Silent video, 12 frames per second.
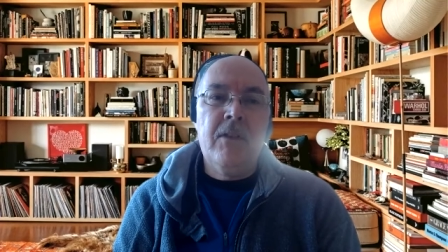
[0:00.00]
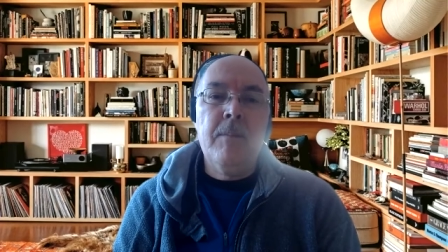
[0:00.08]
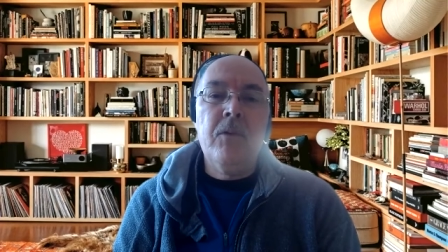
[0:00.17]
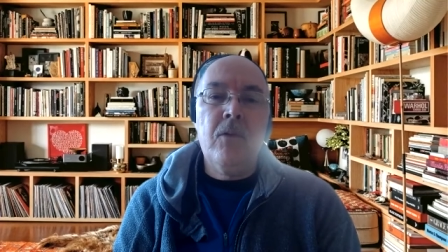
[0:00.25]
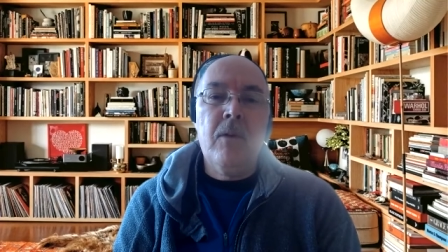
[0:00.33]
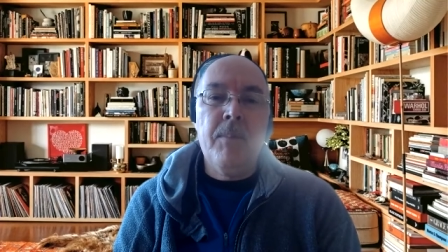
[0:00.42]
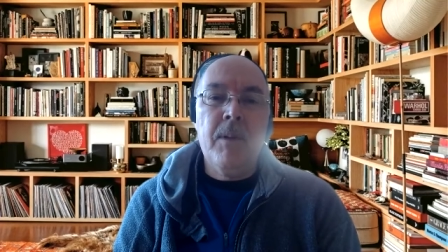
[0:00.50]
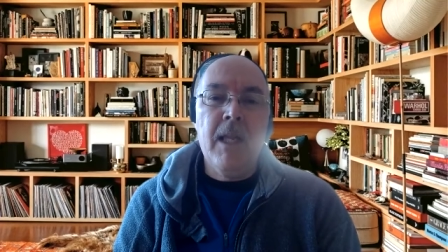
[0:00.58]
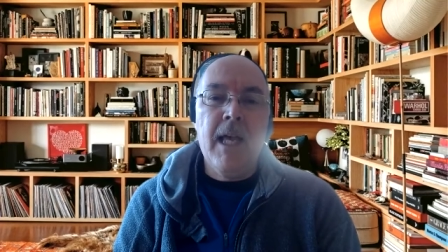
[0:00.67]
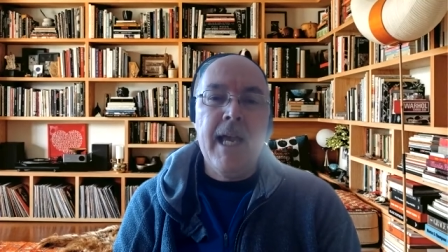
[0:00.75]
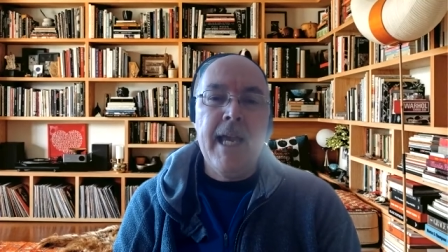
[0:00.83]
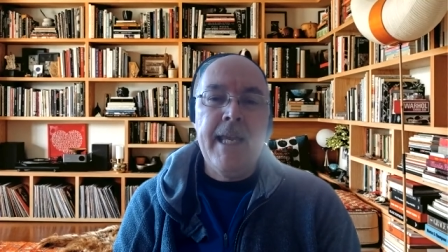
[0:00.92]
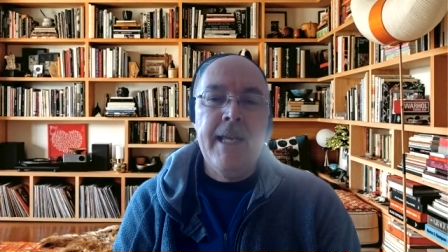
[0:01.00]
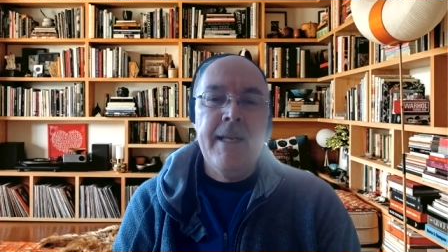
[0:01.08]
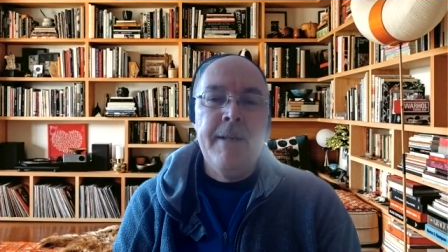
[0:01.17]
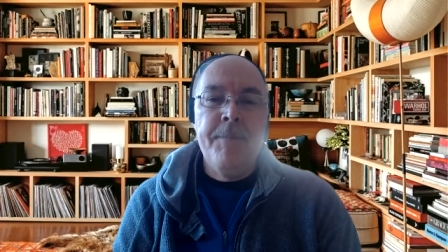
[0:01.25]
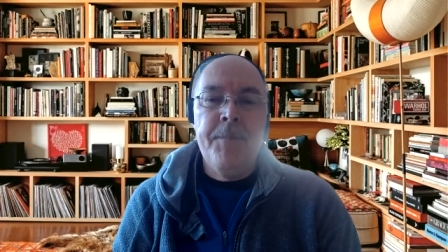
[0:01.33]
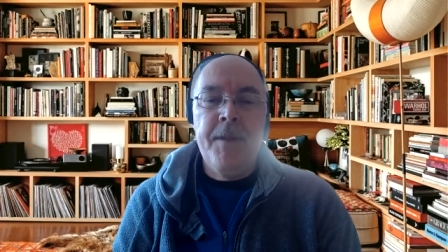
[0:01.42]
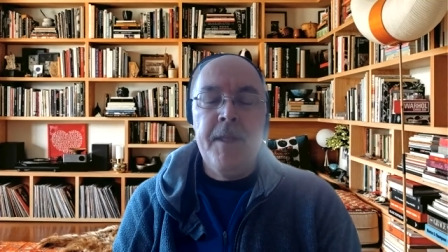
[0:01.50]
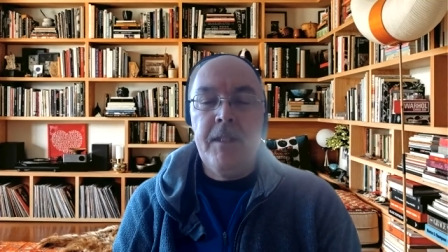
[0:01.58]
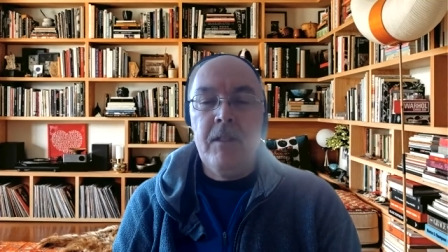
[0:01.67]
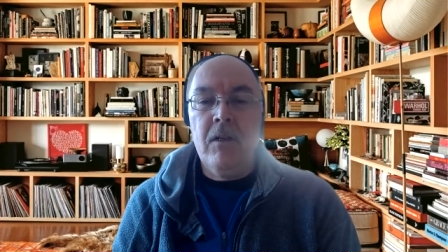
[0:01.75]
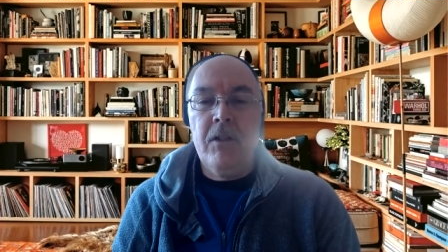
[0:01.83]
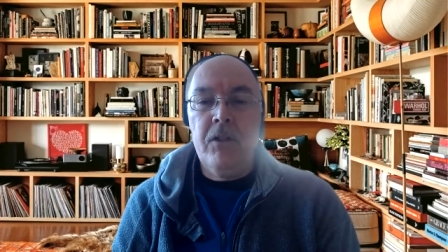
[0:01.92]
seems to imply that
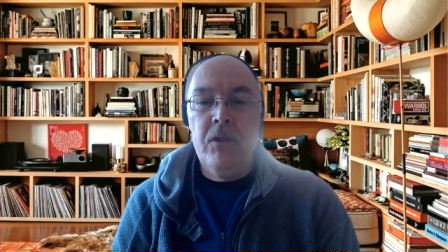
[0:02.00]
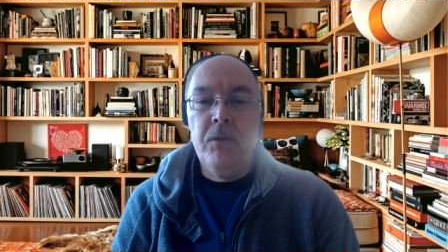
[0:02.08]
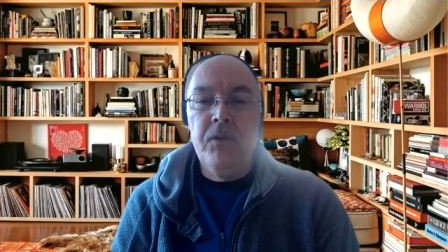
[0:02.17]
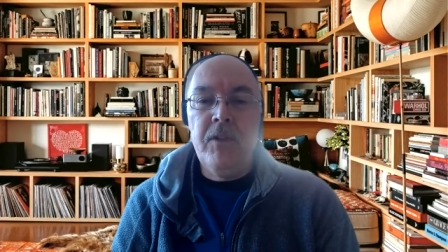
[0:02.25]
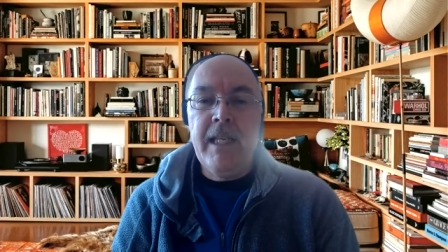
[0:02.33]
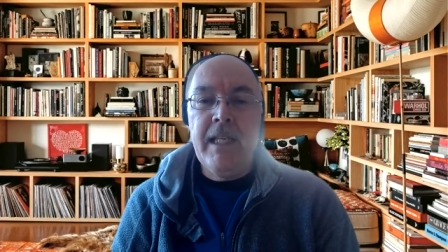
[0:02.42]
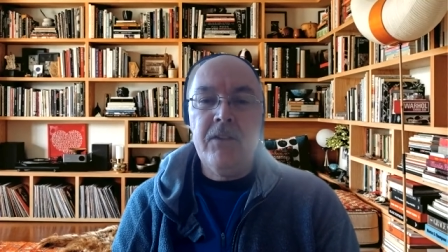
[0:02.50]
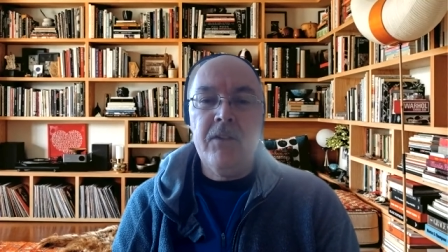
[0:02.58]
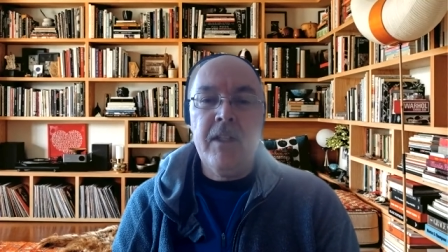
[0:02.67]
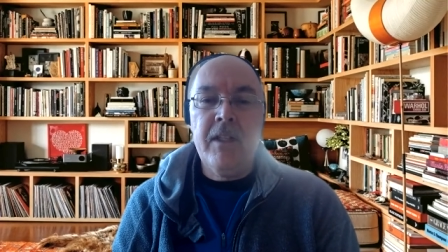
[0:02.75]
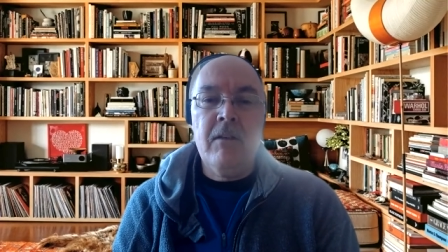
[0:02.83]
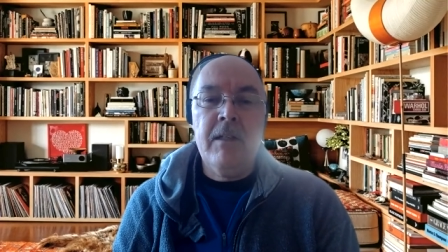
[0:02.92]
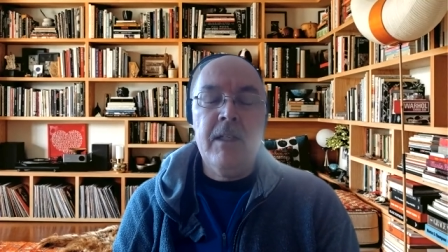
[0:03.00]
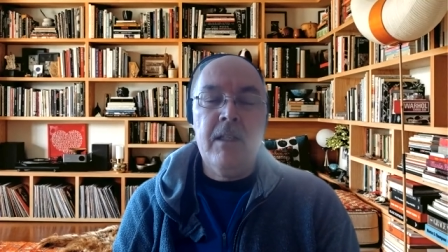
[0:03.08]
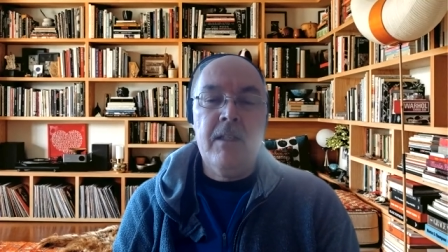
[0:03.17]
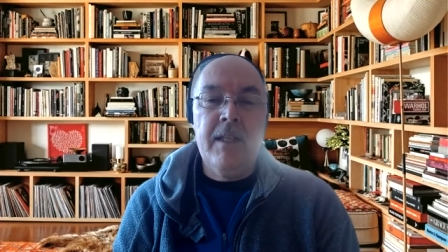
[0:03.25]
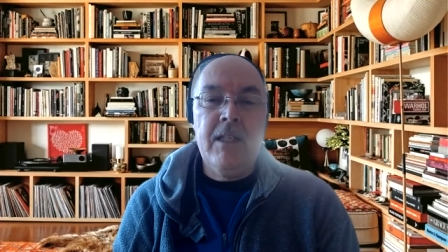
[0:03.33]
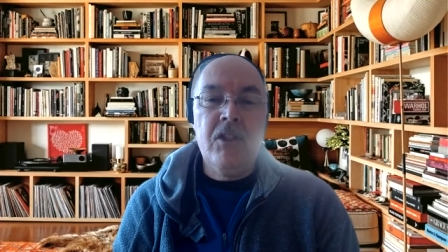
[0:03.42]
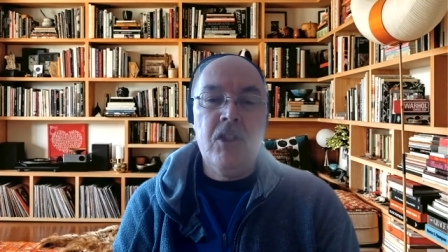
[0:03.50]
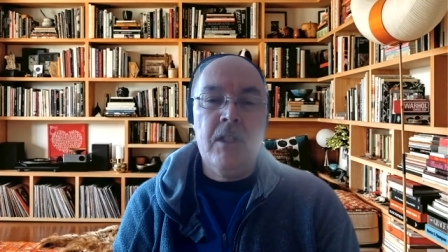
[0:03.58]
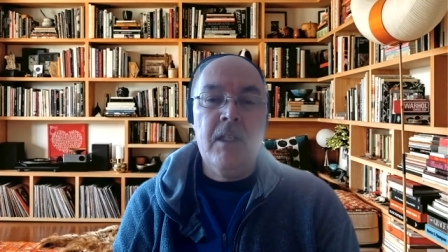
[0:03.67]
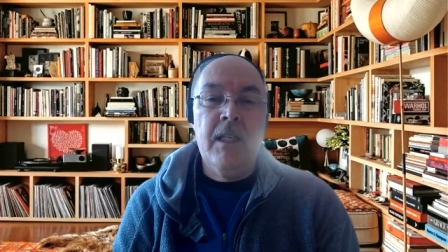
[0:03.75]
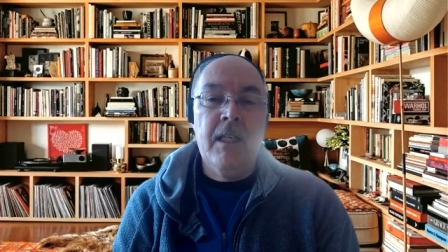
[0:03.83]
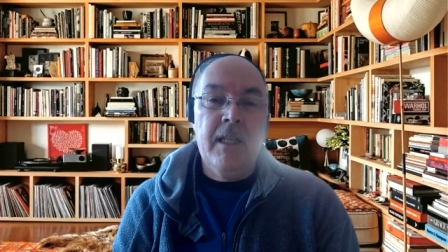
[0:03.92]
there are two states that are in
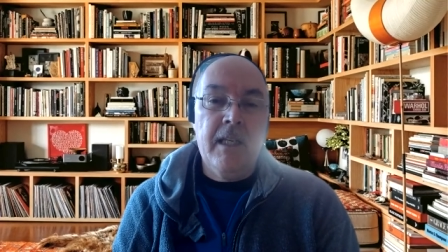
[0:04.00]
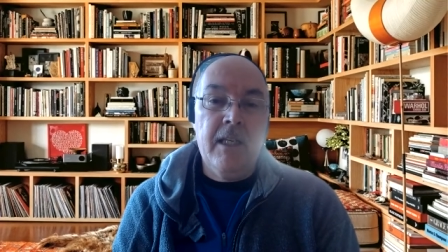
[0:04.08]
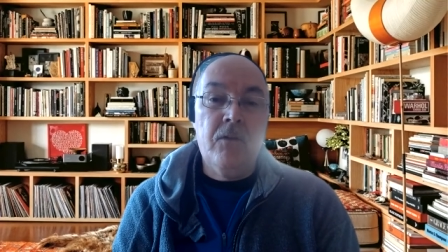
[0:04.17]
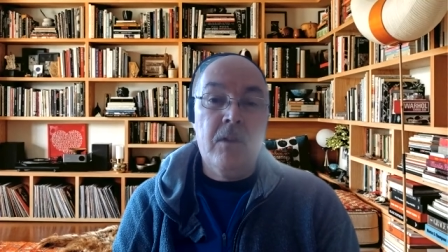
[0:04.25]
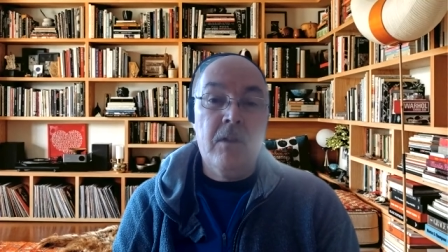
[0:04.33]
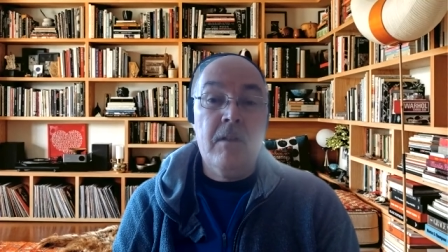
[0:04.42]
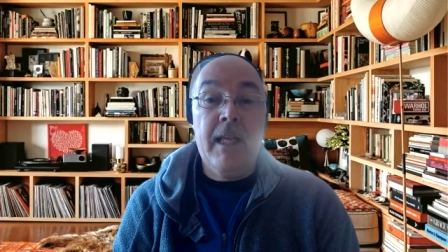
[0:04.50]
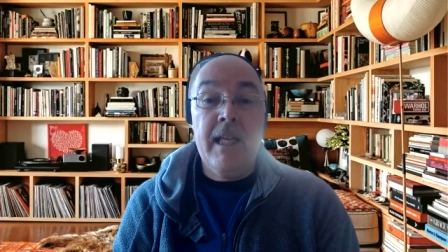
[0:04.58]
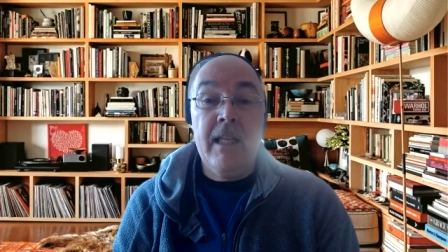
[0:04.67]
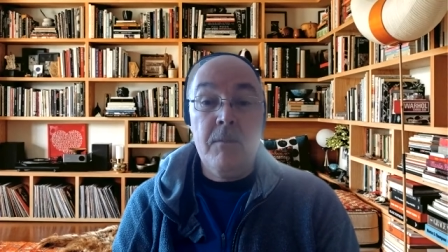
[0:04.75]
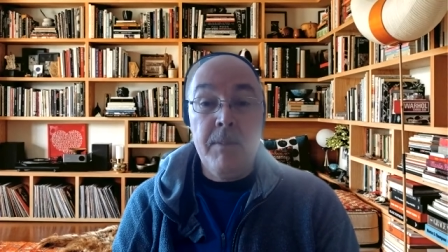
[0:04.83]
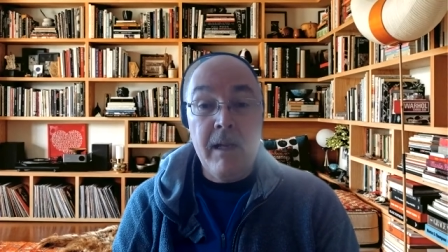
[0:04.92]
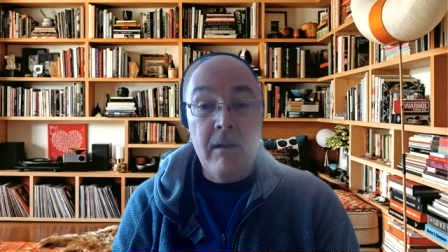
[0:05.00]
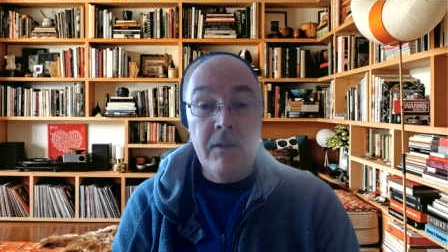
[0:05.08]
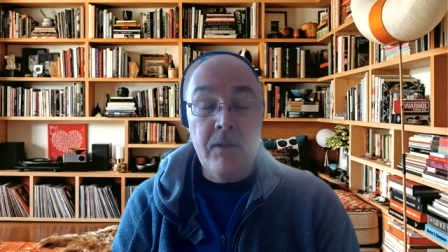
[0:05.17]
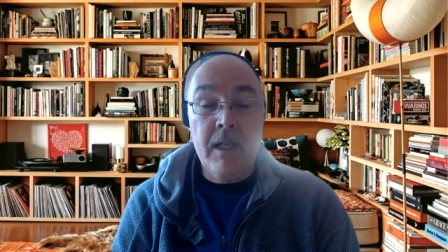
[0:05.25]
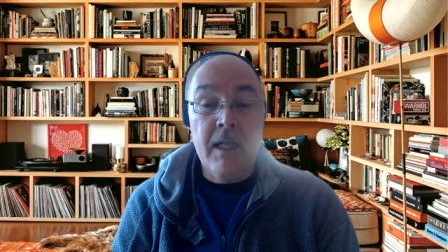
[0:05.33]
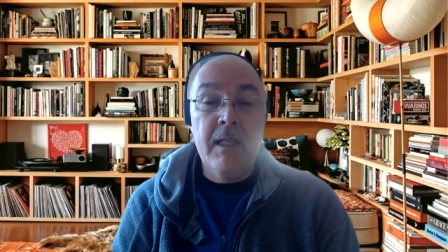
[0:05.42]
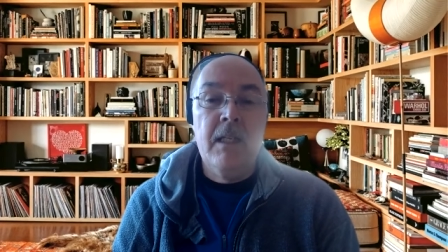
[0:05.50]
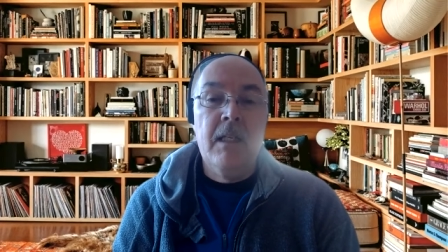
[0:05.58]
contention Israel and Palestine.